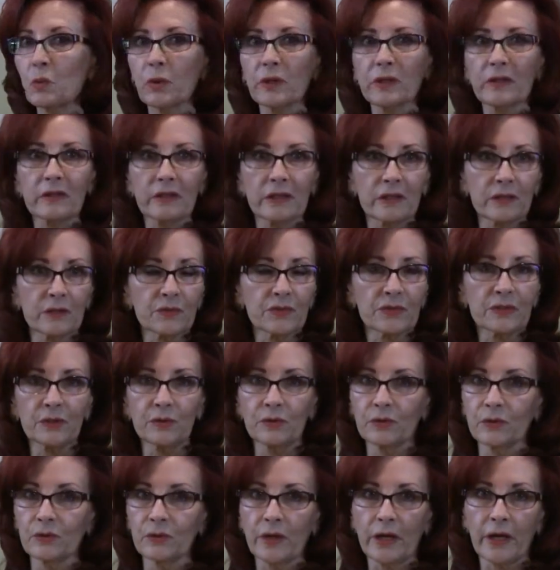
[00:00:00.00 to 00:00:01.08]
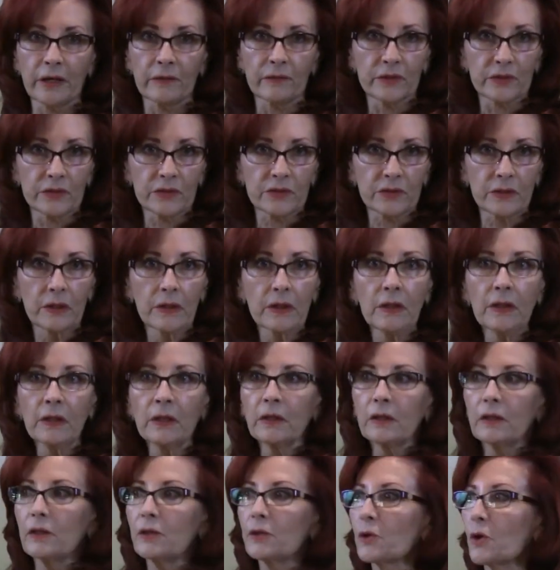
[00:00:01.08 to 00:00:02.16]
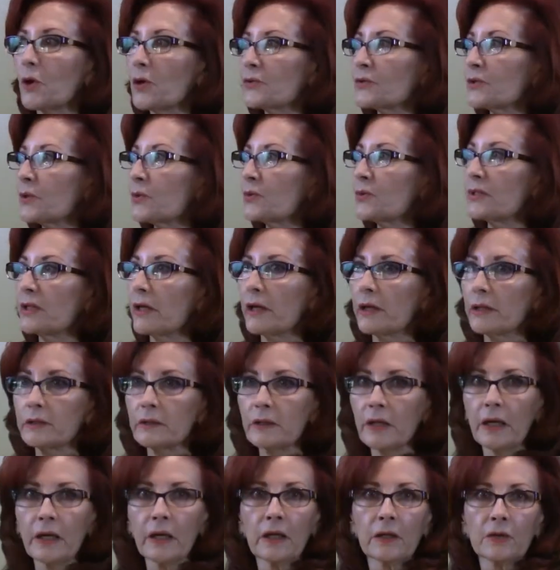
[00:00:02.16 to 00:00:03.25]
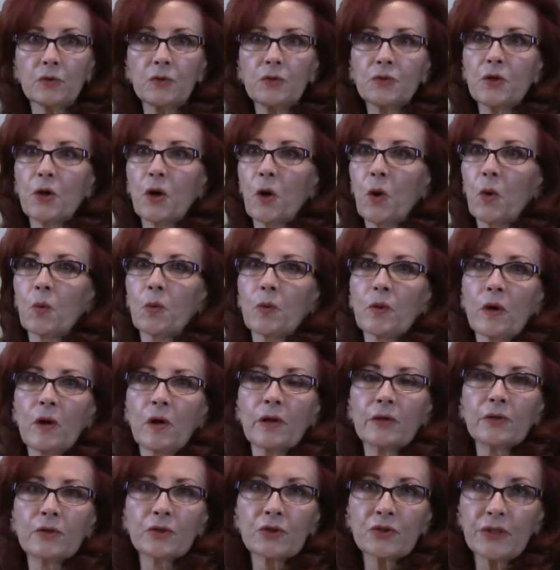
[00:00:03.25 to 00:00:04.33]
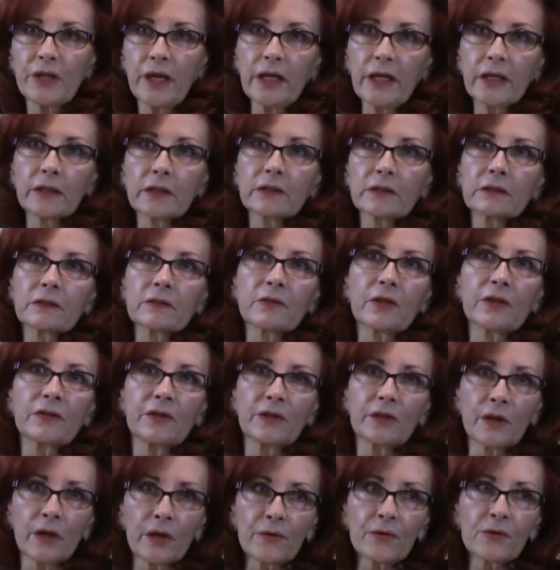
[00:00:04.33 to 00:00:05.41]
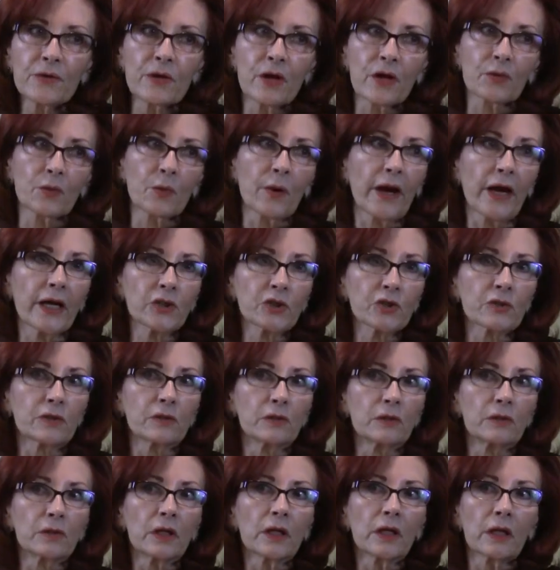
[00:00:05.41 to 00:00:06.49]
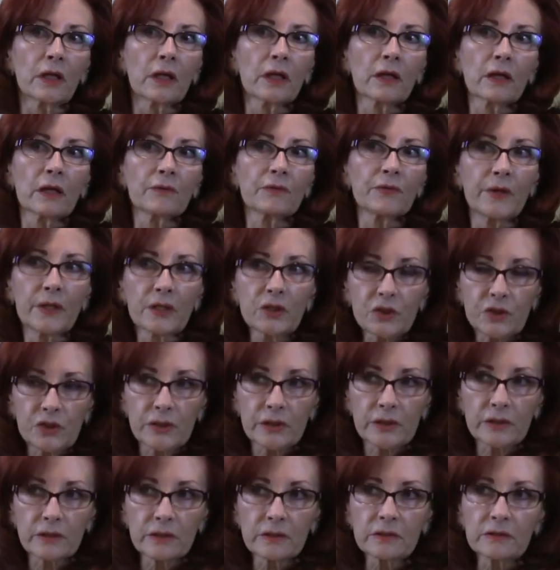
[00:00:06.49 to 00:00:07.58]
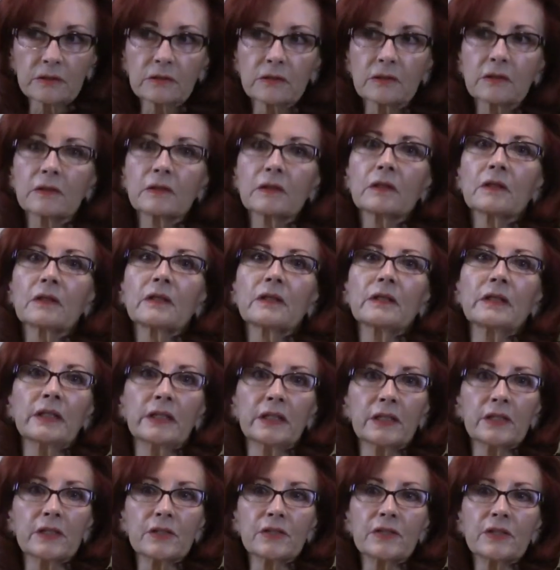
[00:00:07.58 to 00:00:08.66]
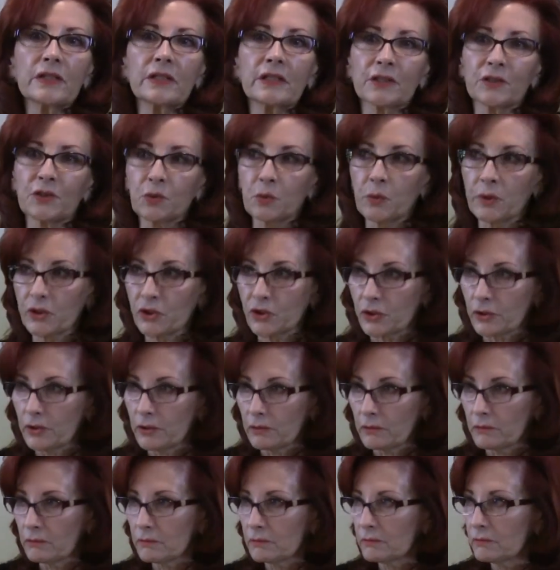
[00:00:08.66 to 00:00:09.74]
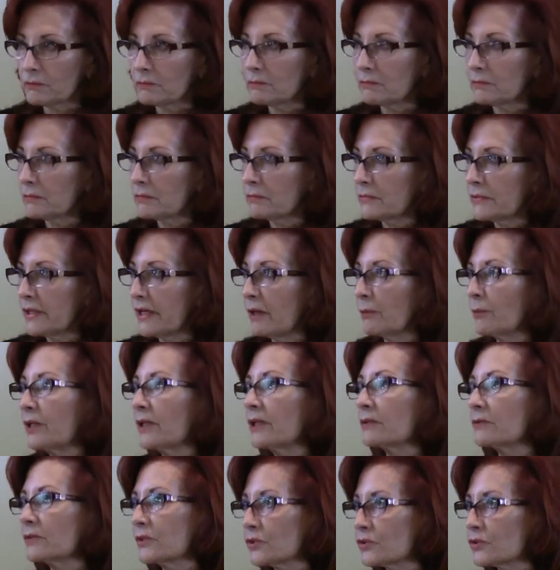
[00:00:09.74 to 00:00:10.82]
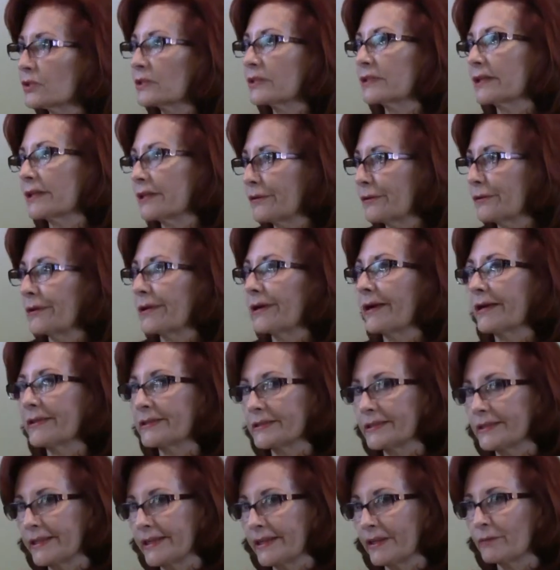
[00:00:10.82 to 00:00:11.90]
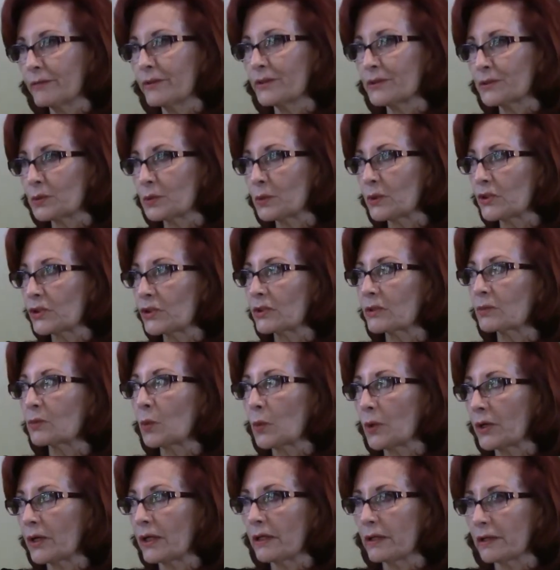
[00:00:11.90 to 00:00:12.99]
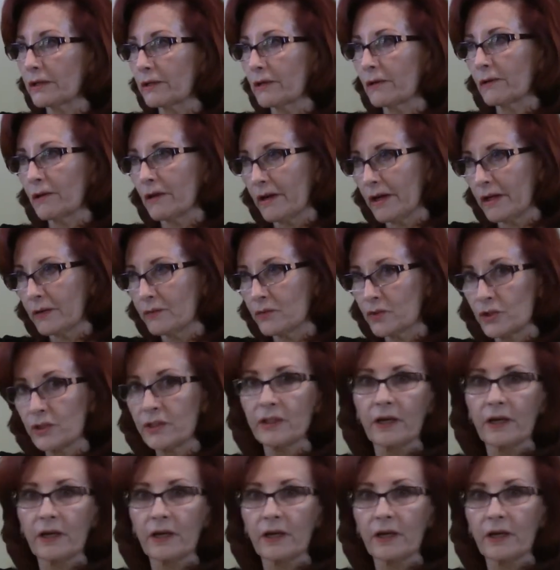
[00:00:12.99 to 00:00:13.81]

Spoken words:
That's one of the gifts that Jung gave us. He also said, understand that the other non-rational function is intuition. How many of us, just out of curiosity, have intuition working in our lives?